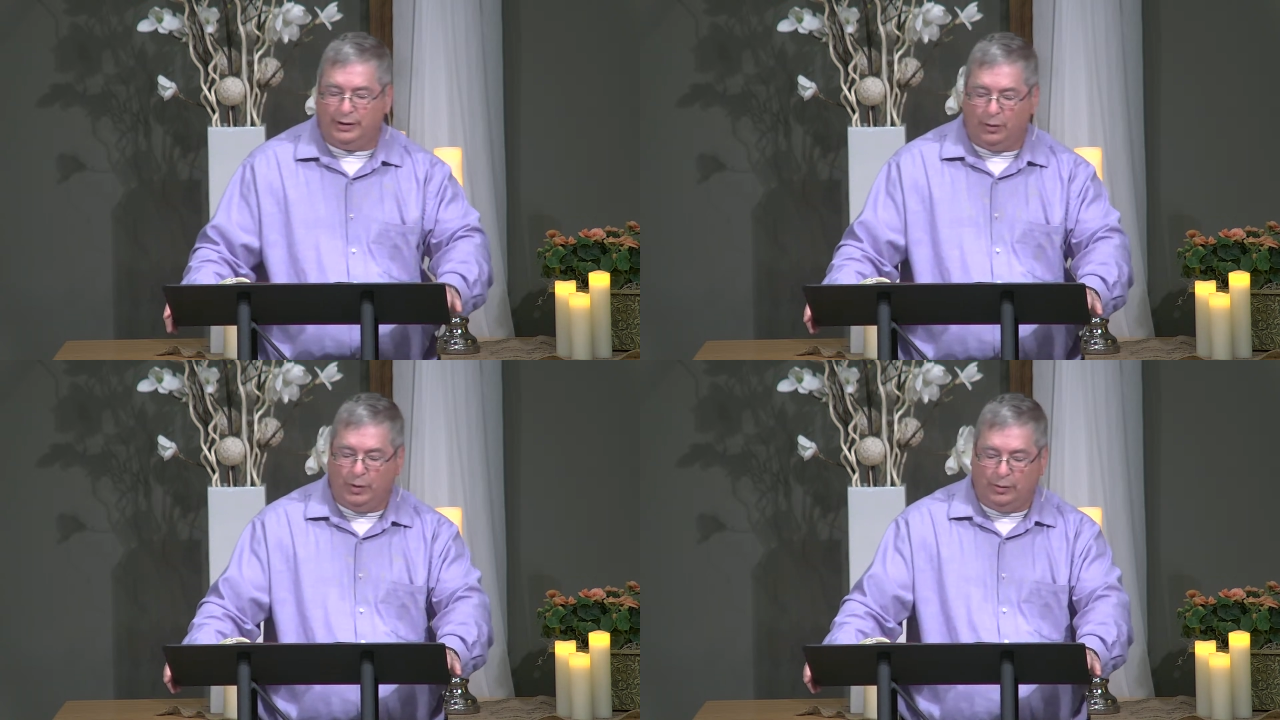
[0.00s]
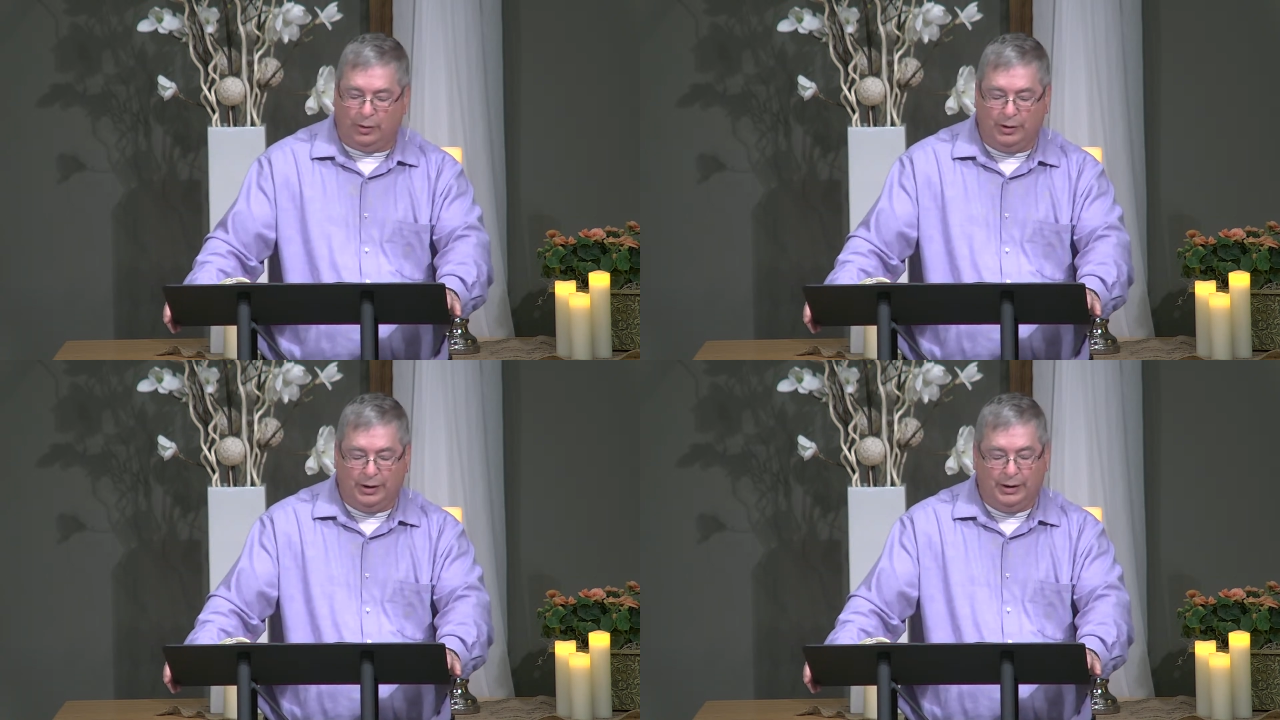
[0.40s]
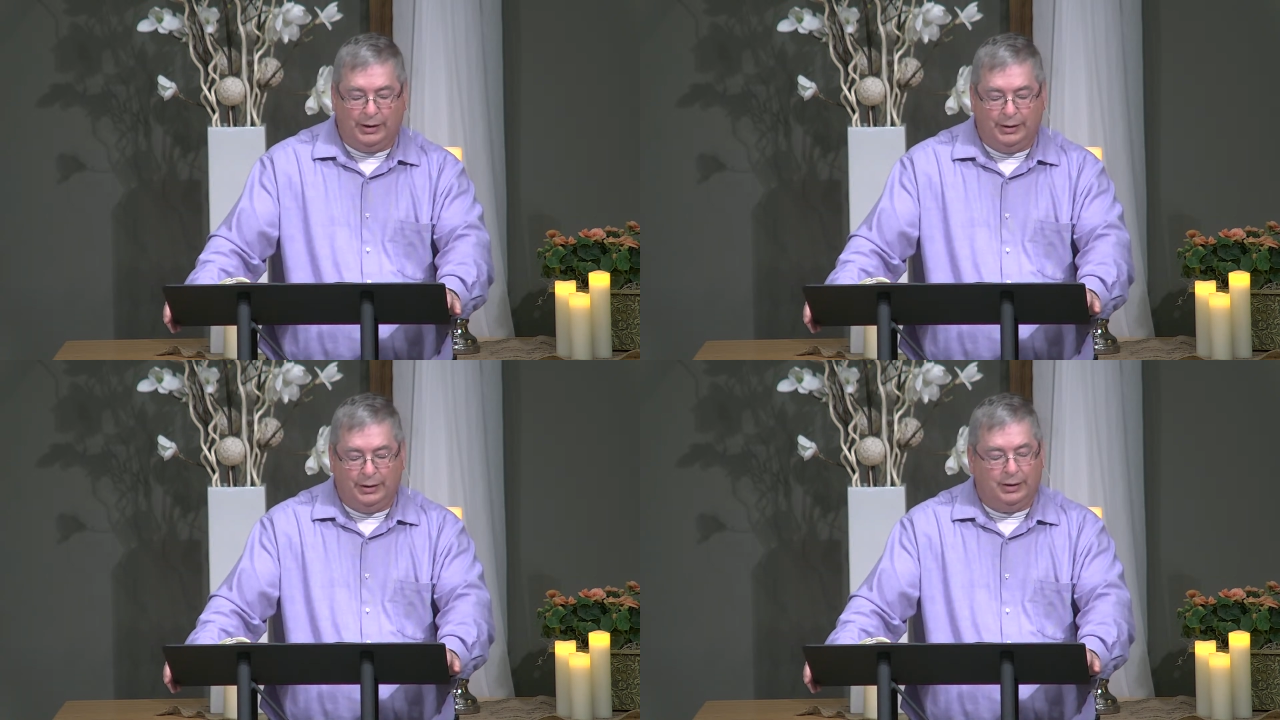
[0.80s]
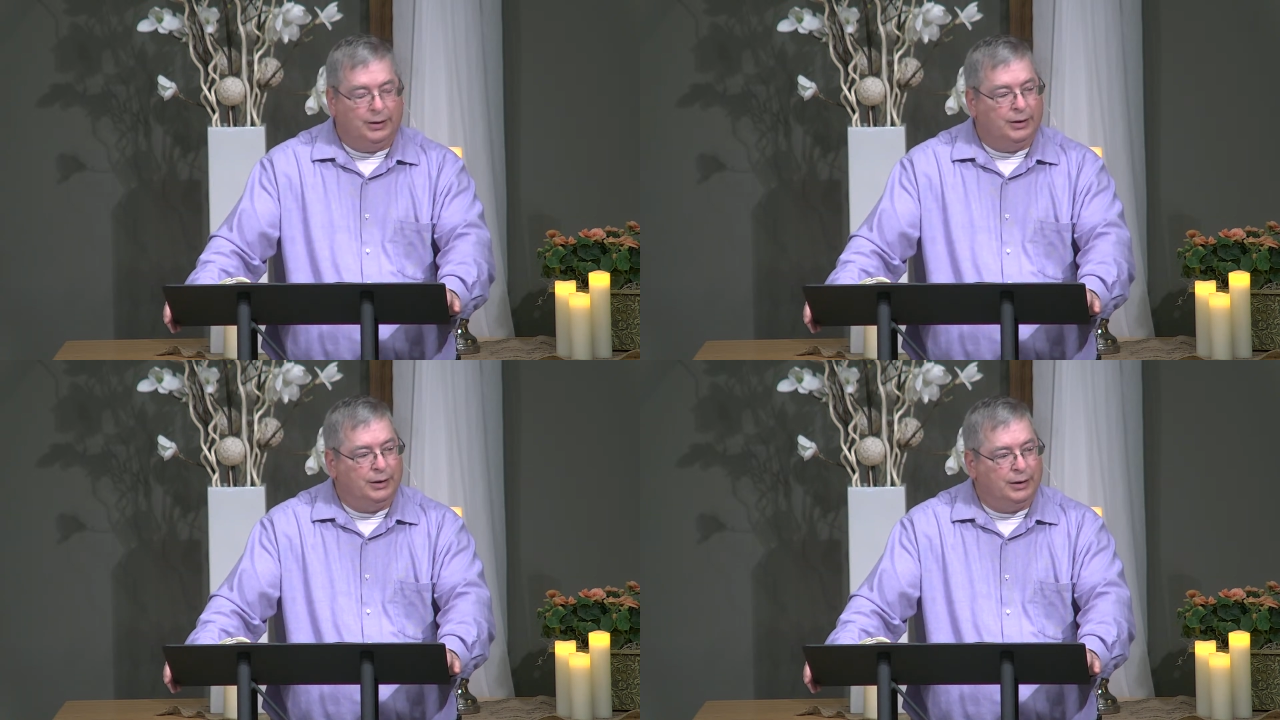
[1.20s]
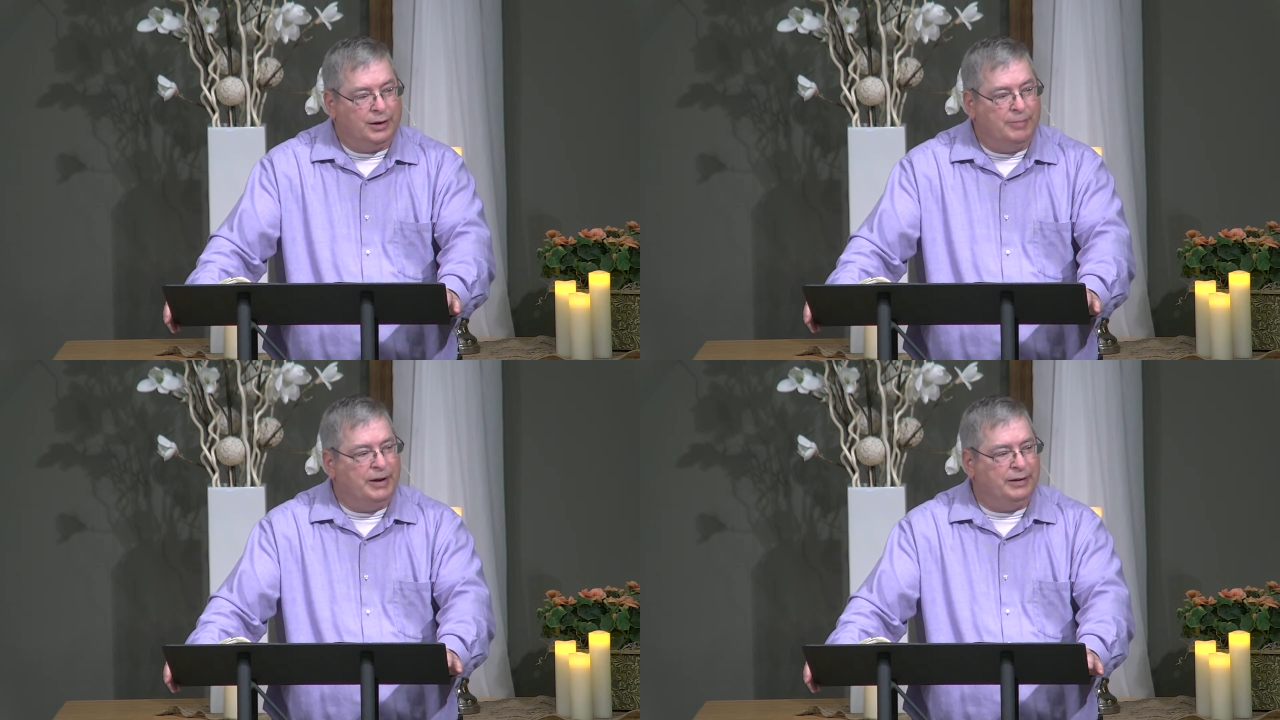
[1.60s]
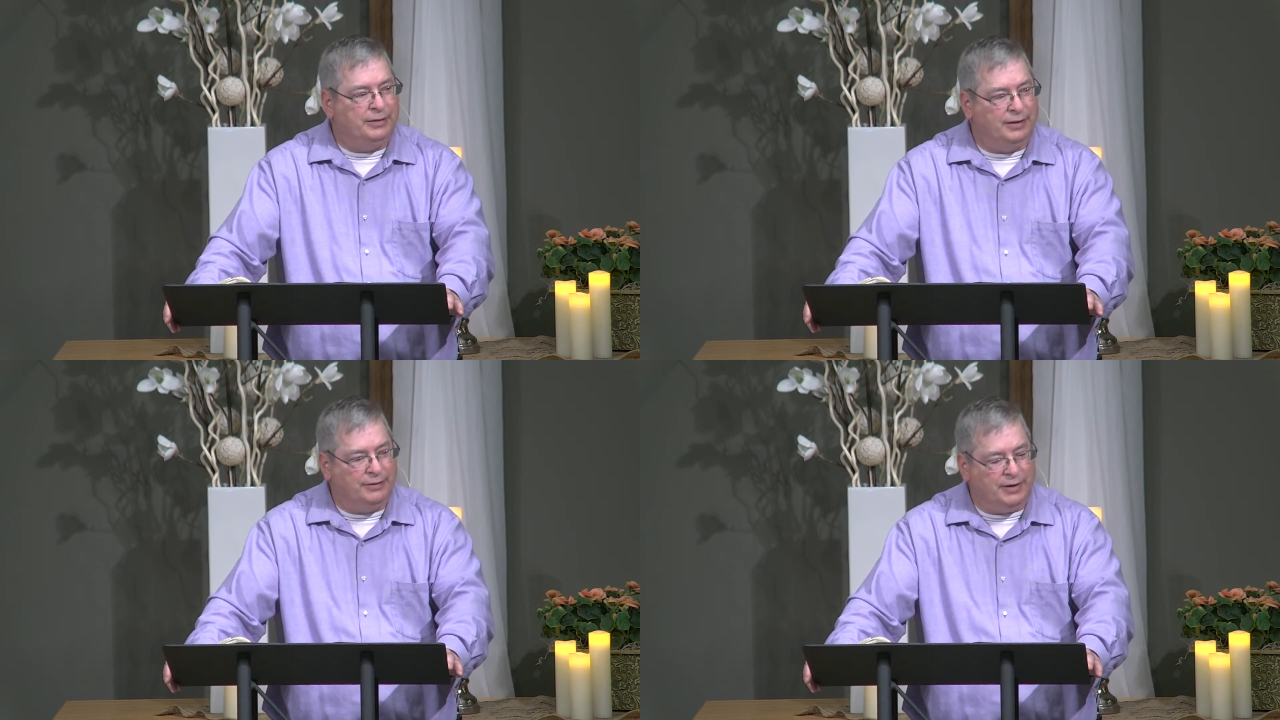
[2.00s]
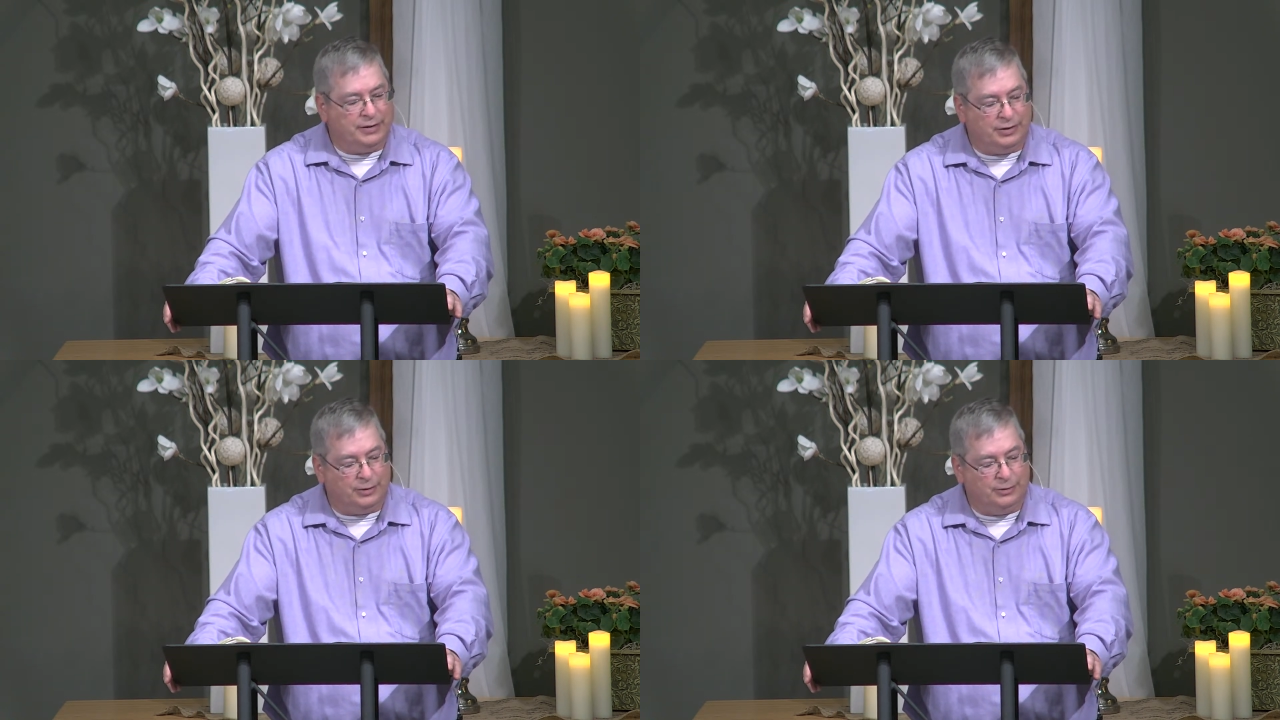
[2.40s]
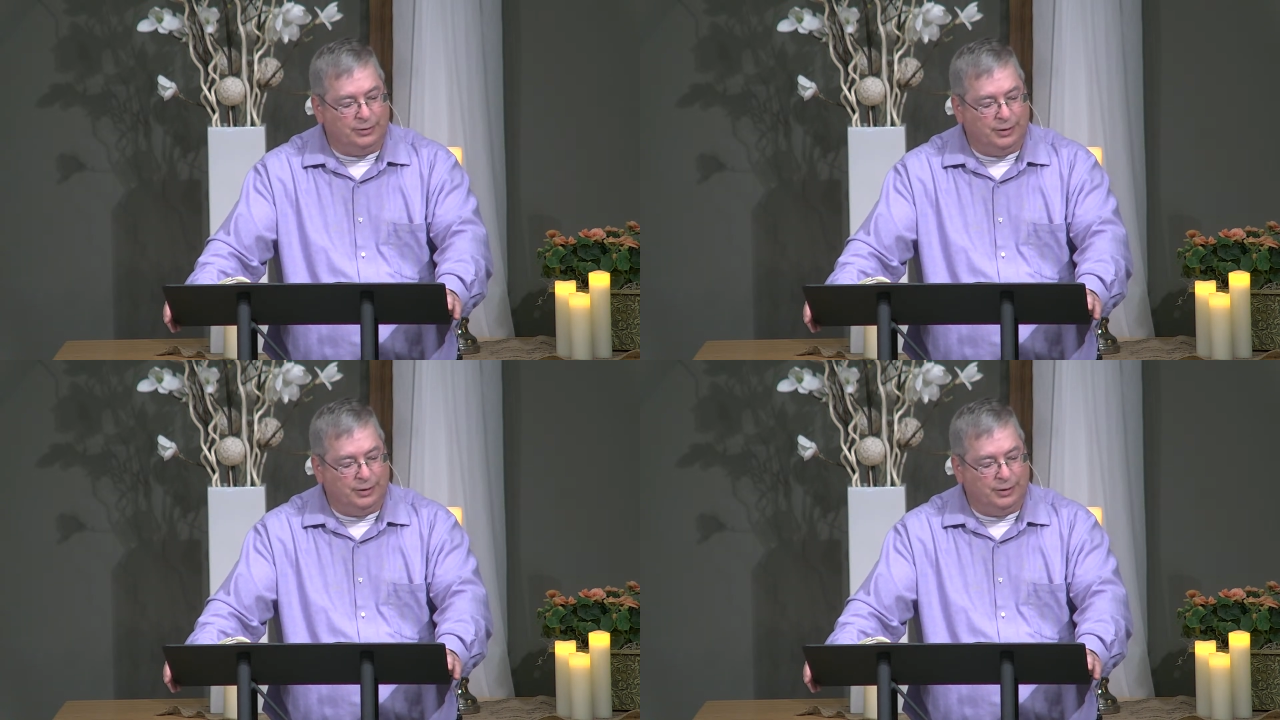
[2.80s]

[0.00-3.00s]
that we were committed to live into.